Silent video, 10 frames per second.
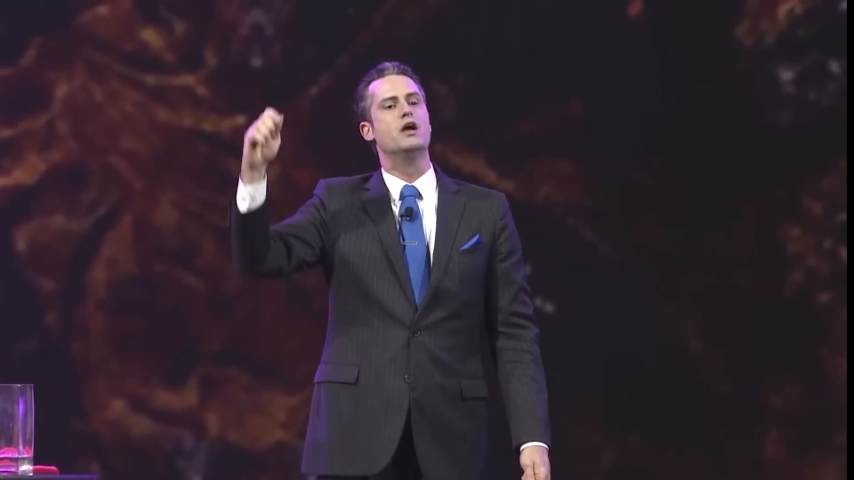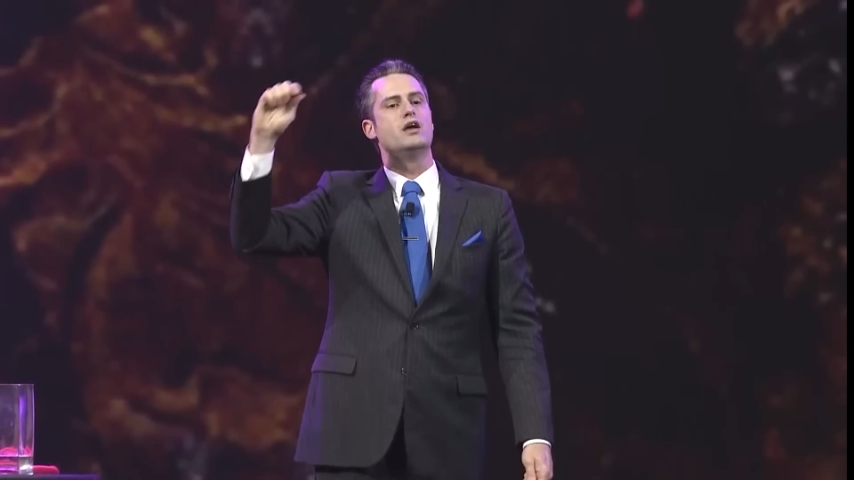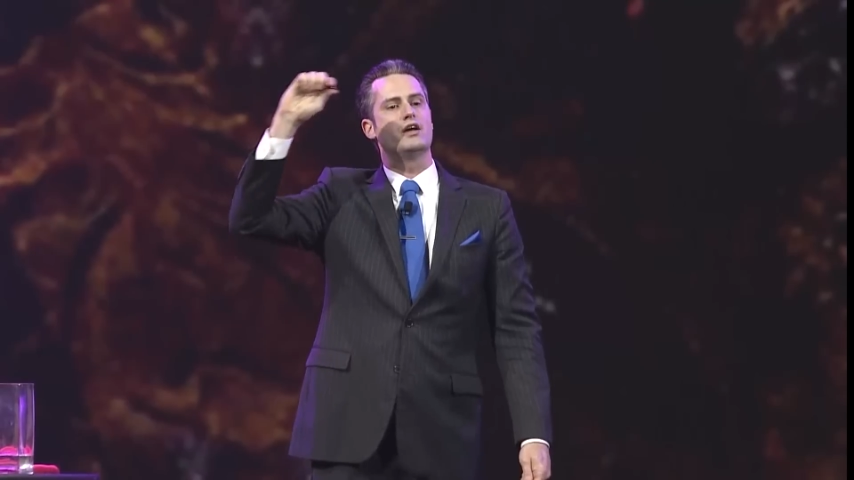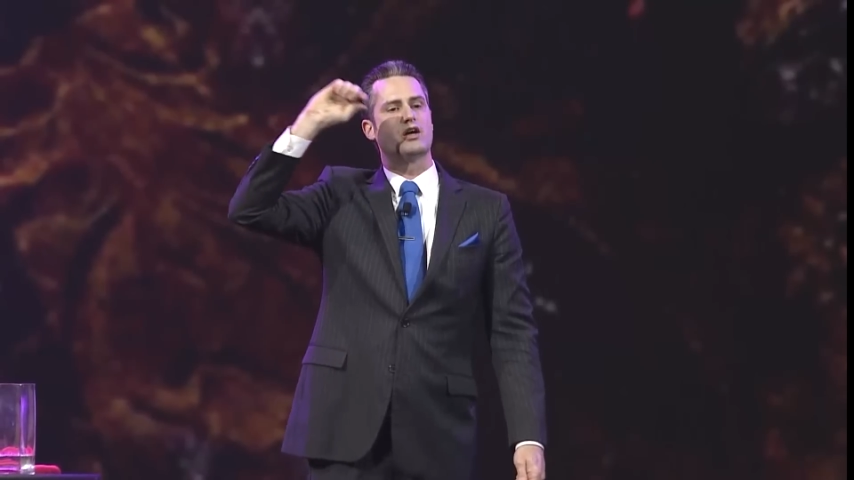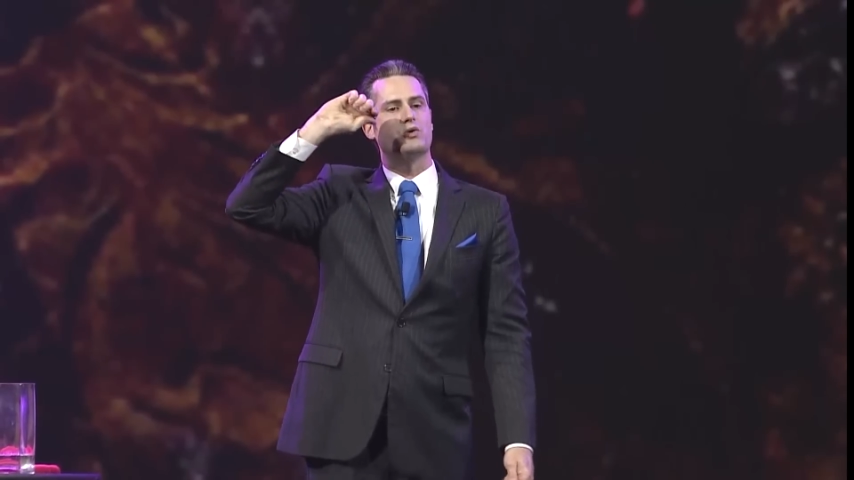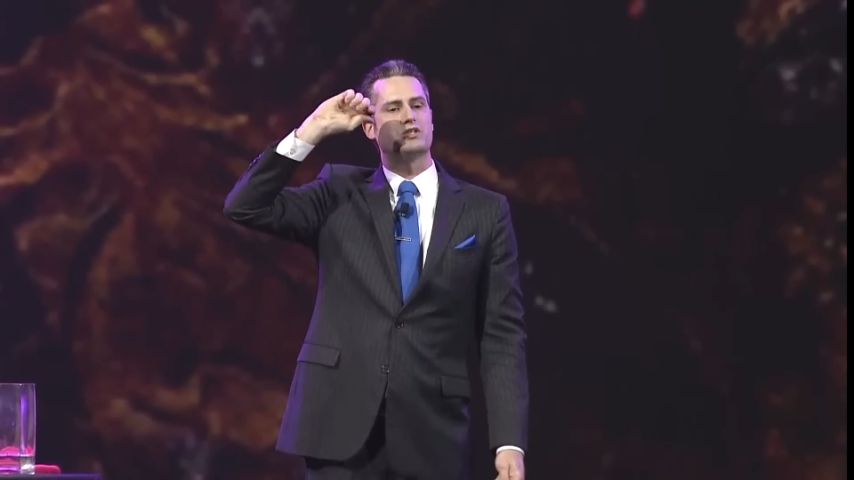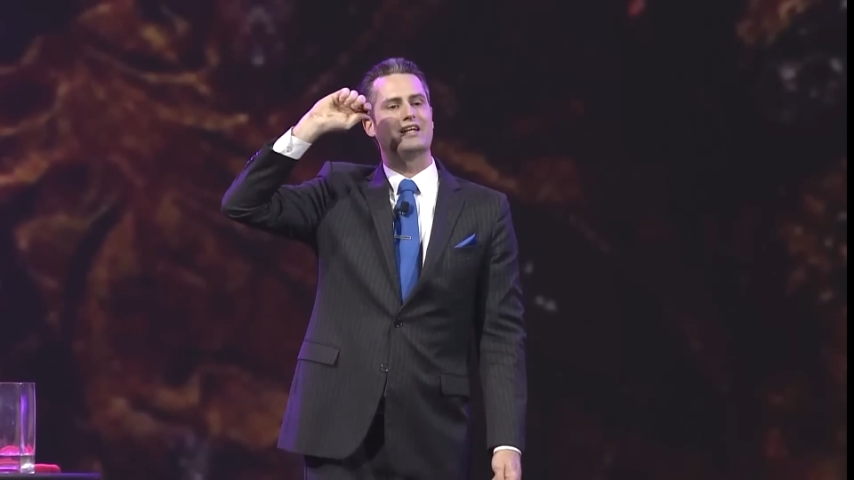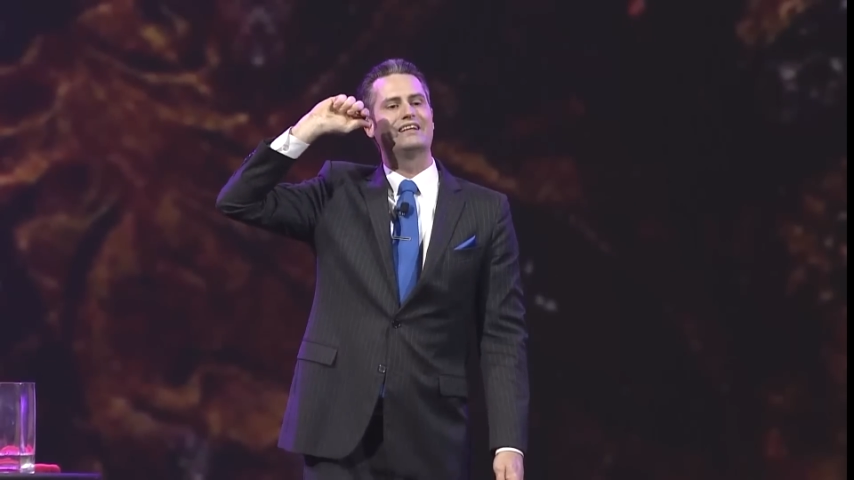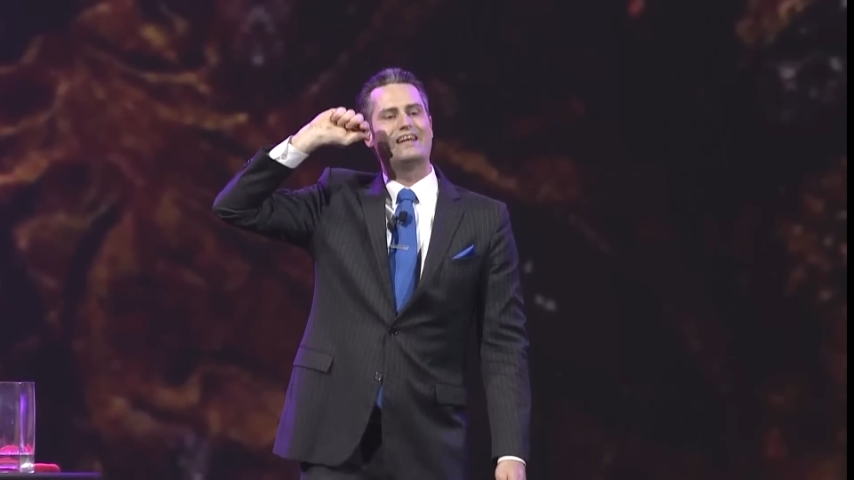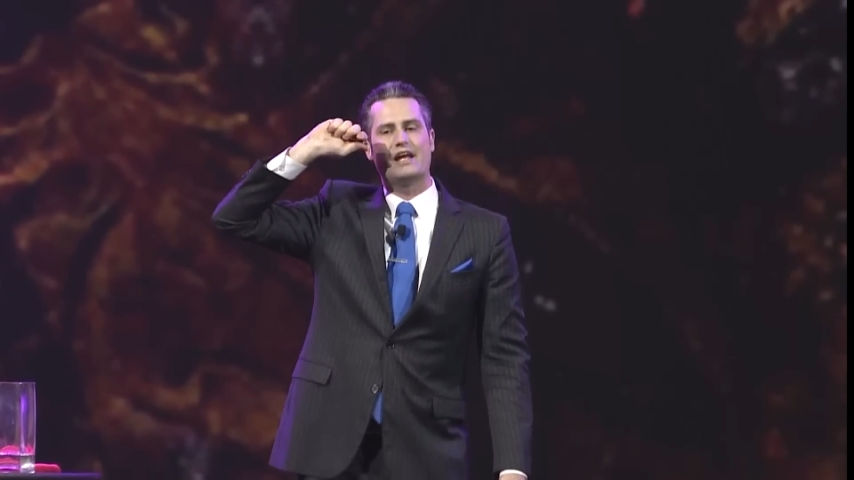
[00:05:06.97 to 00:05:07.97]
It goes
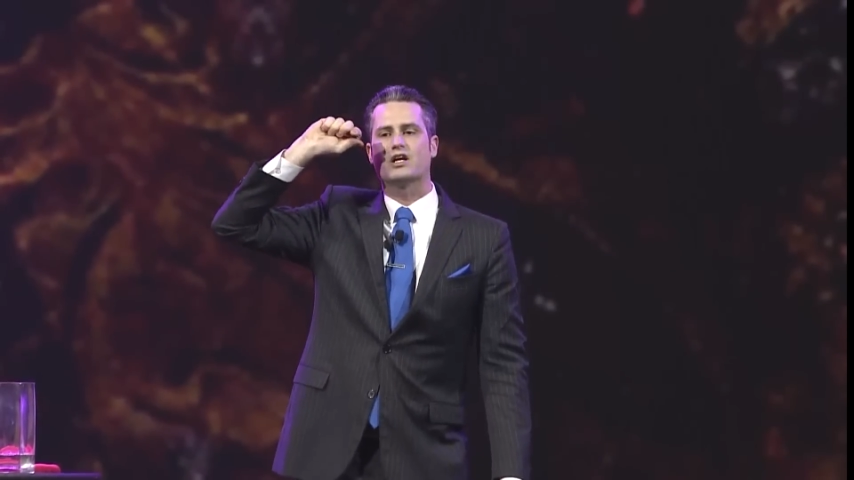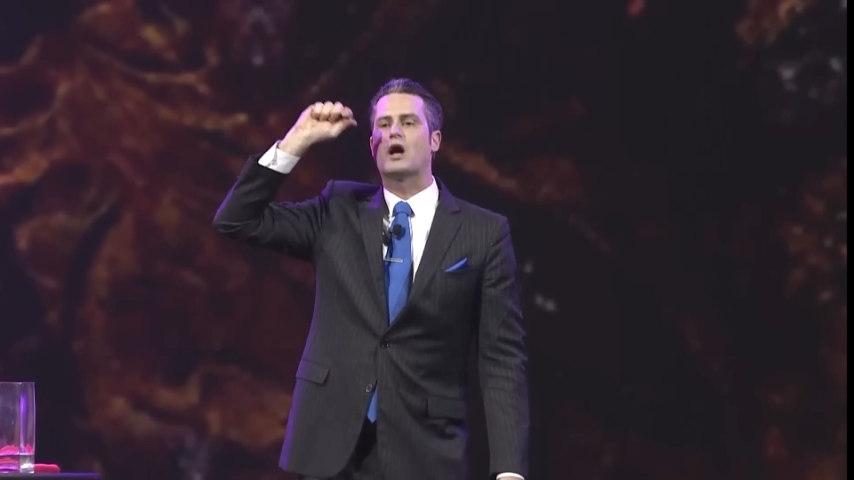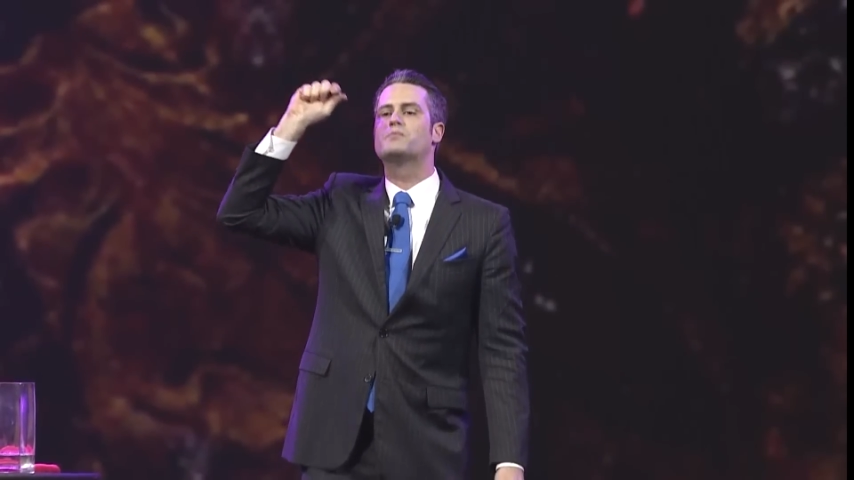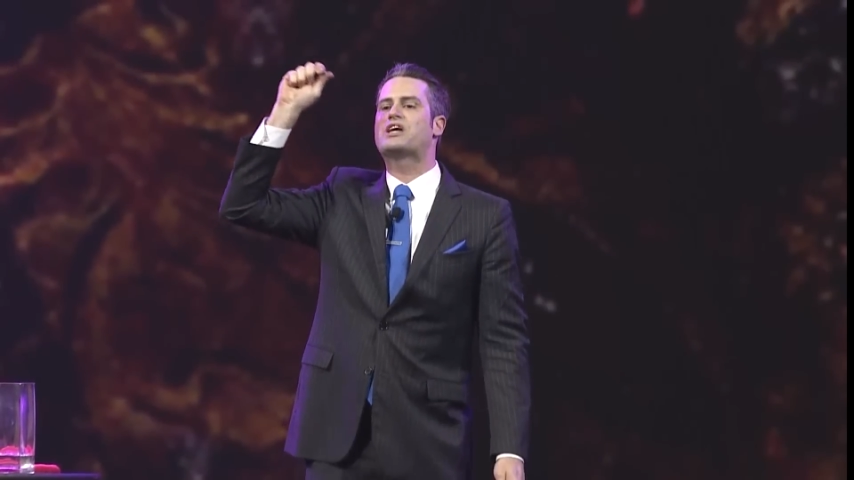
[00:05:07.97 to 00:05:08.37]
in lit. It comes